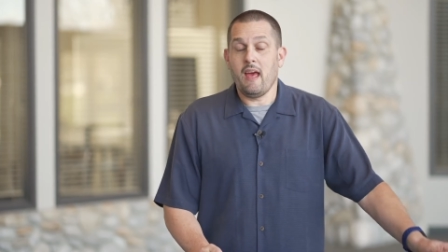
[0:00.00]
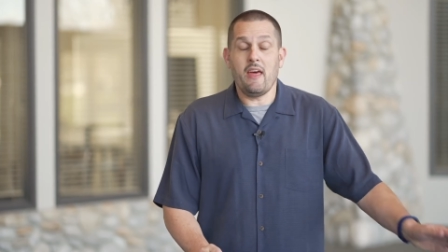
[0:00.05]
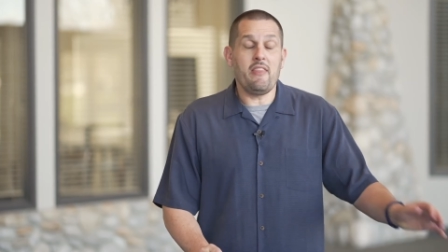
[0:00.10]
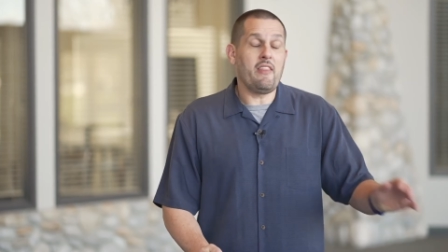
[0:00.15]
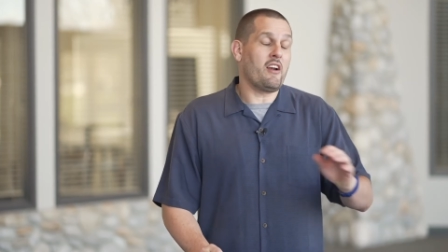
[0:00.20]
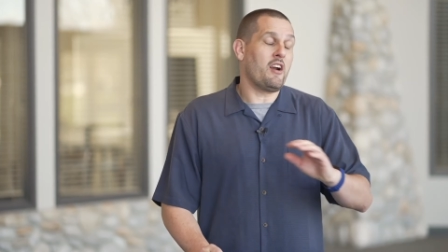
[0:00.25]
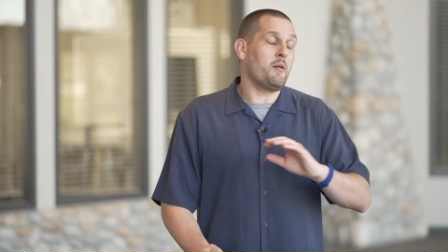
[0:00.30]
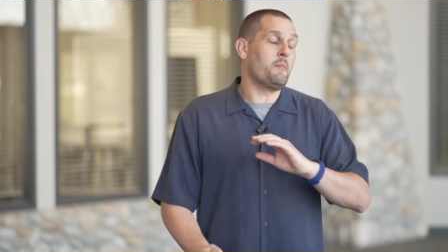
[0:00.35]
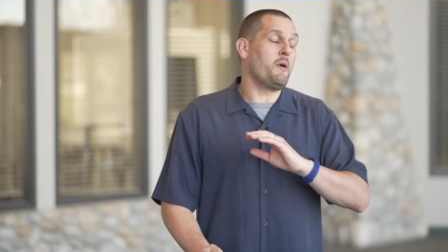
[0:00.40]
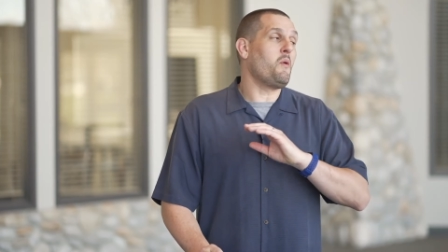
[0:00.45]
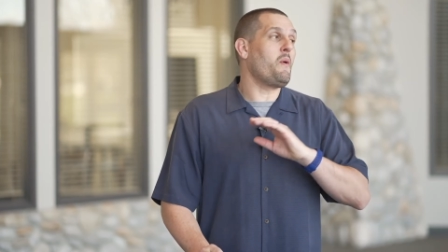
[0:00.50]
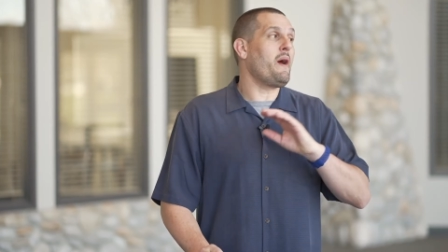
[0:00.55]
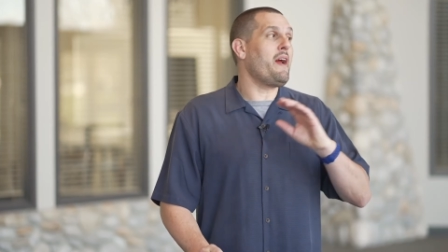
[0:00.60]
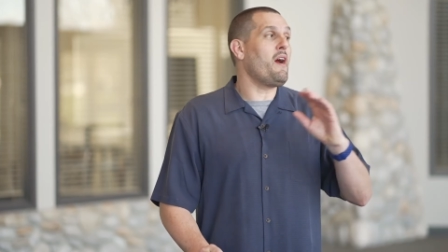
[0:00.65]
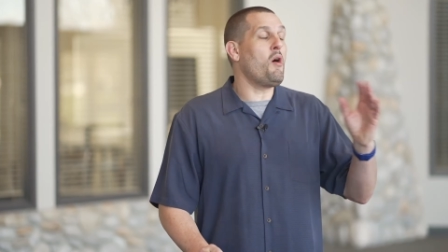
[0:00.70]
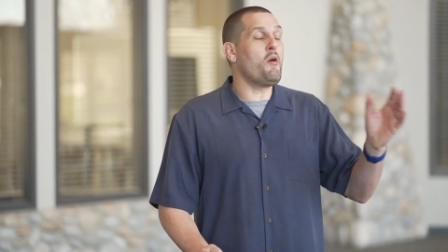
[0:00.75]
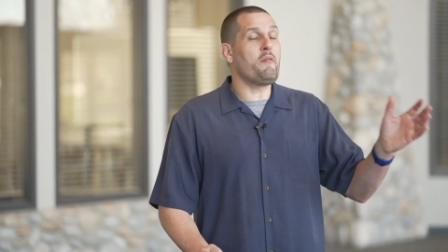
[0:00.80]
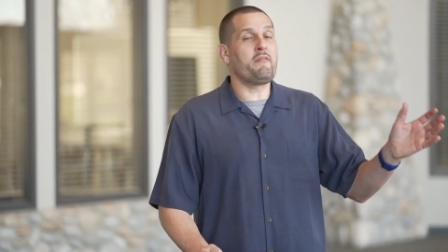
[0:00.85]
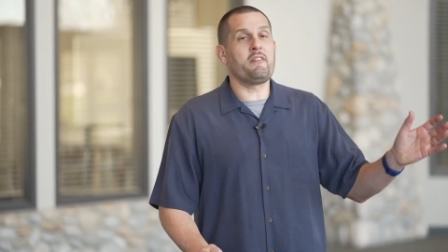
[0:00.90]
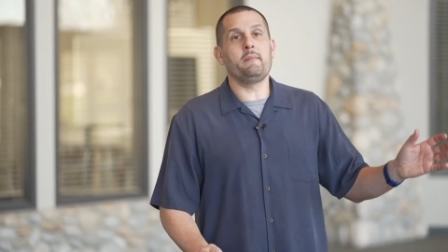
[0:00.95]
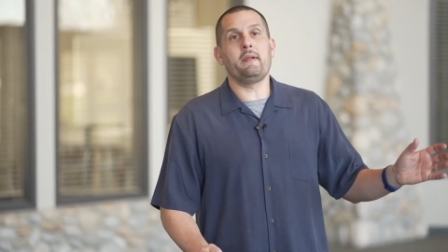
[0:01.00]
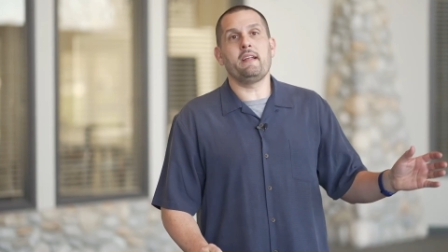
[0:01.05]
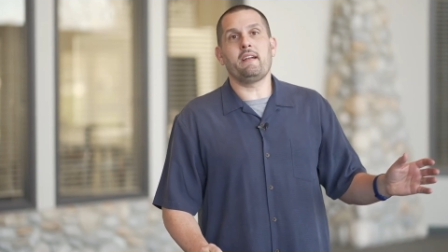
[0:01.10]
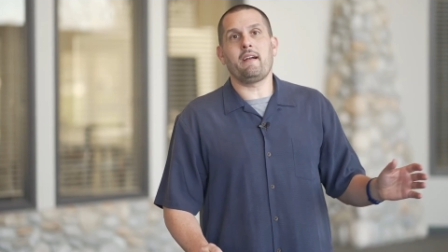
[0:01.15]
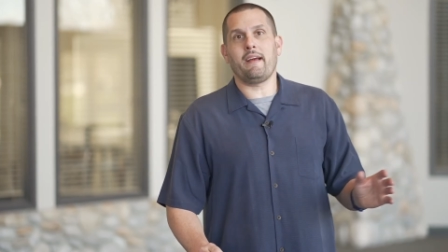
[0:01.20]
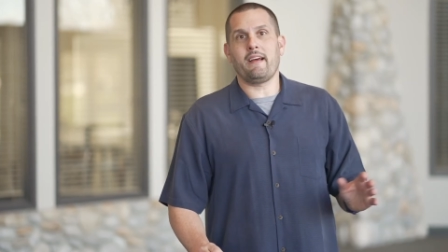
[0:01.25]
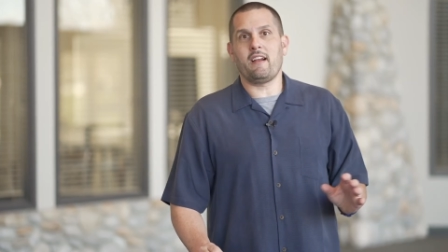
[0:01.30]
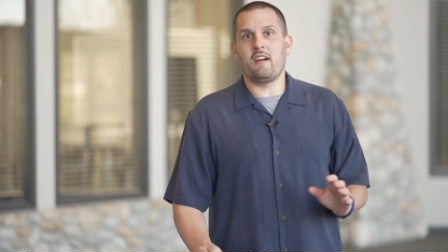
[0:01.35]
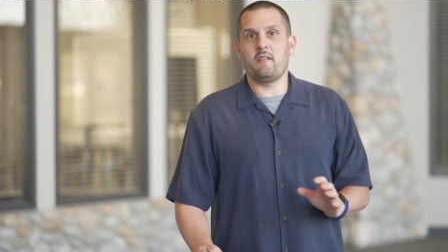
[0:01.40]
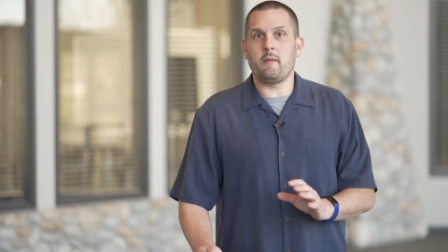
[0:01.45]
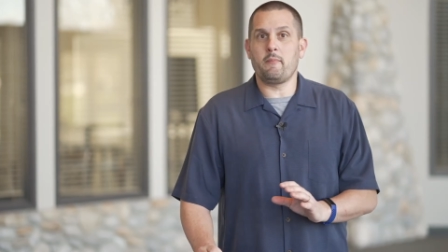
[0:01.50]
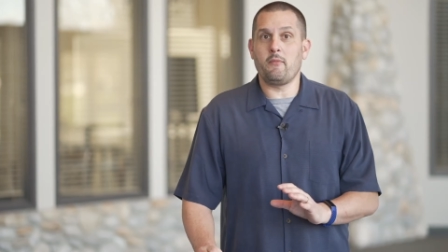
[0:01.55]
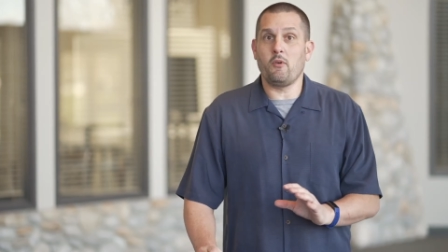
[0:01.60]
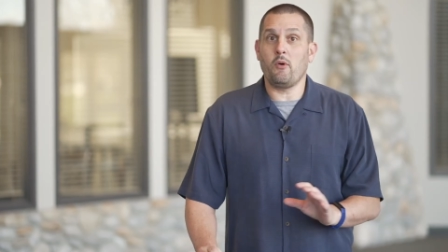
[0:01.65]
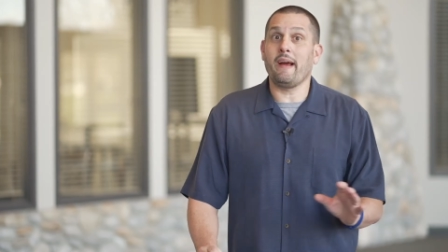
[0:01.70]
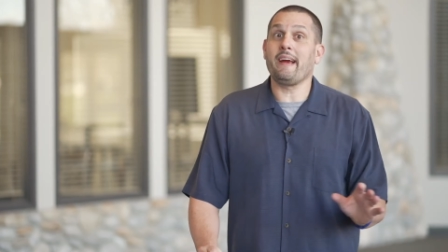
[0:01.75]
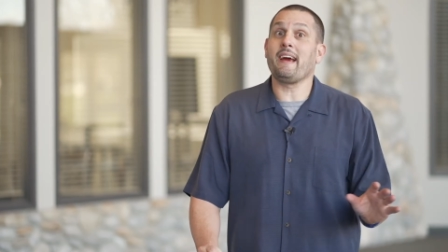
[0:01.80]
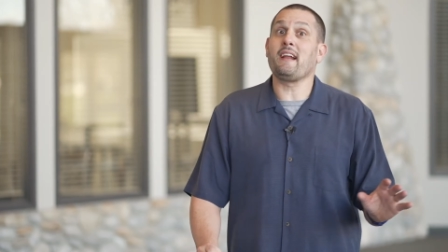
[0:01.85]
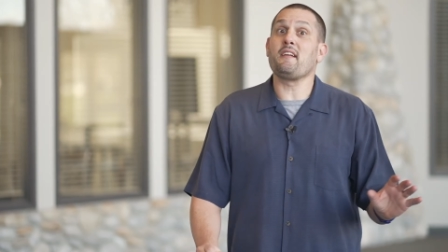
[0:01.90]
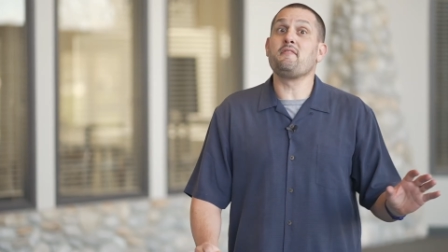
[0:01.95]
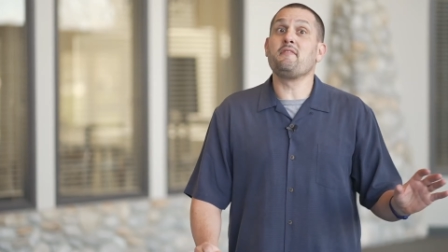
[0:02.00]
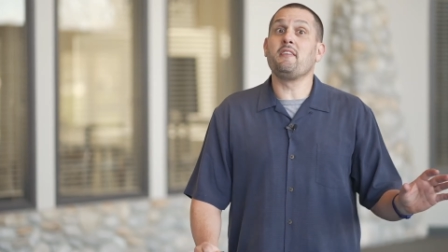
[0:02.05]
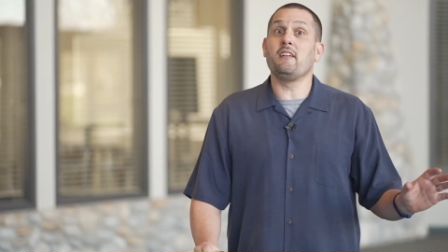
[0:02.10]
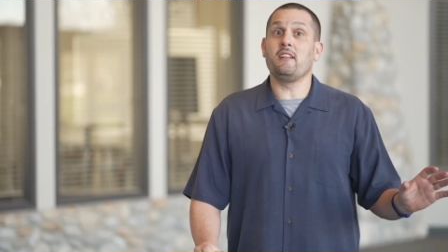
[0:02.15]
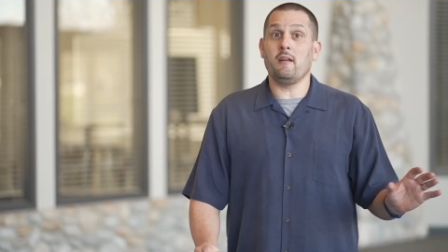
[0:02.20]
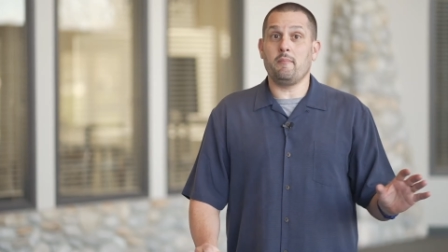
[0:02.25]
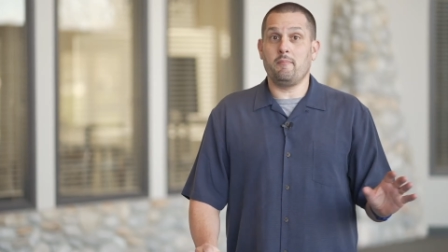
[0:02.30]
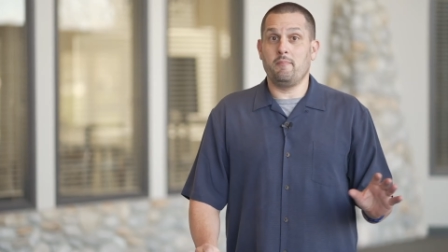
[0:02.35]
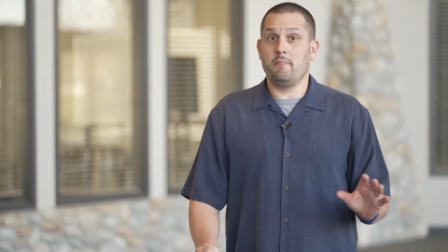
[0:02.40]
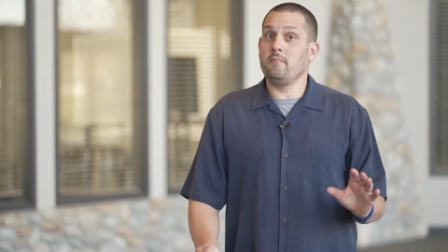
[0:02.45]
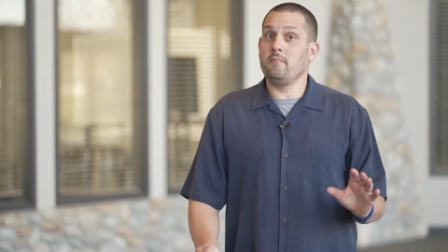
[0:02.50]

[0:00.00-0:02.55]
And then on my way home from dinner, I gotta remember, well, I gotta fill up